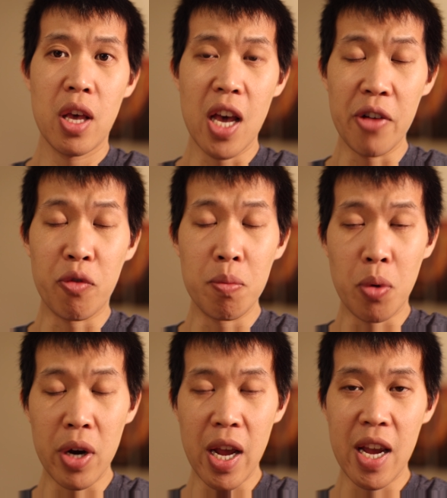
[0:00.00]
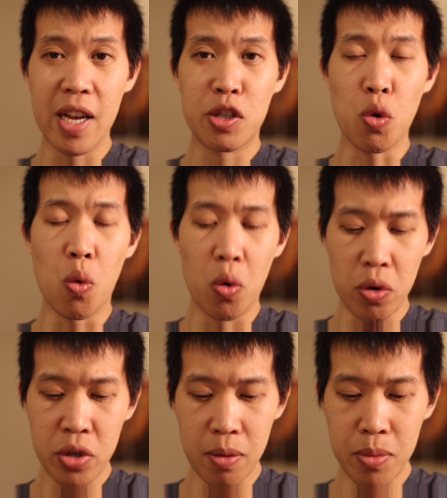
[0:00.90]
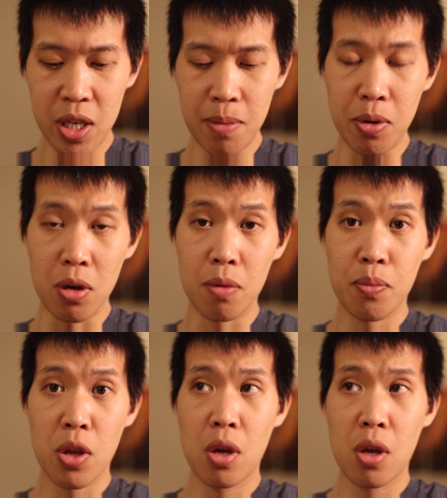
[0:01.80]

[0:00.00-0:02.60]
F1.8 or some cheaper